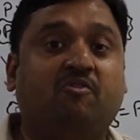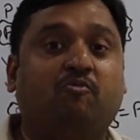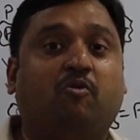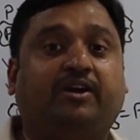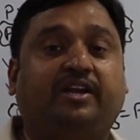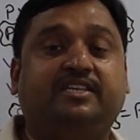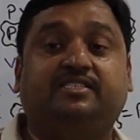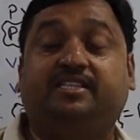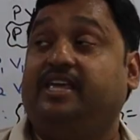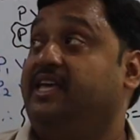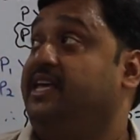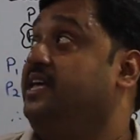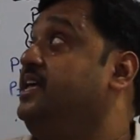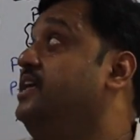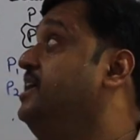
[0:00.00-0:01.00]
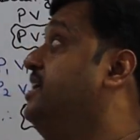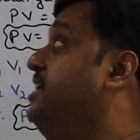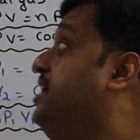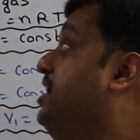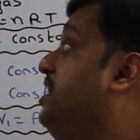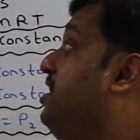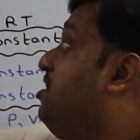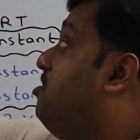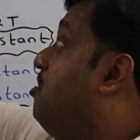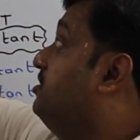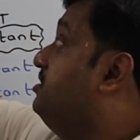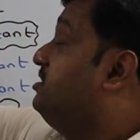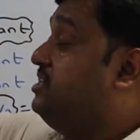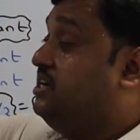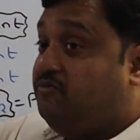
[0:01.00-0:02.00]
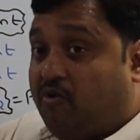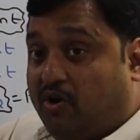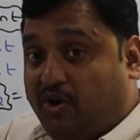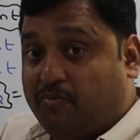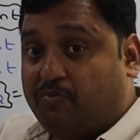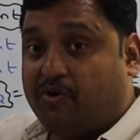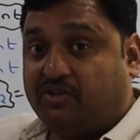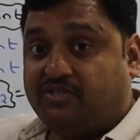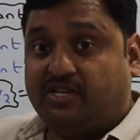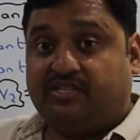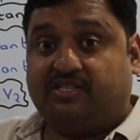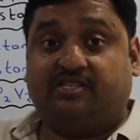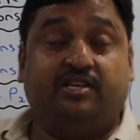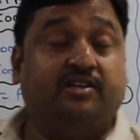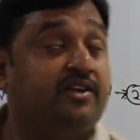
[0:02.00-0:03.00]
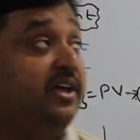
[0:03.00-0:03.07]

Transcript: what is the constant volume process,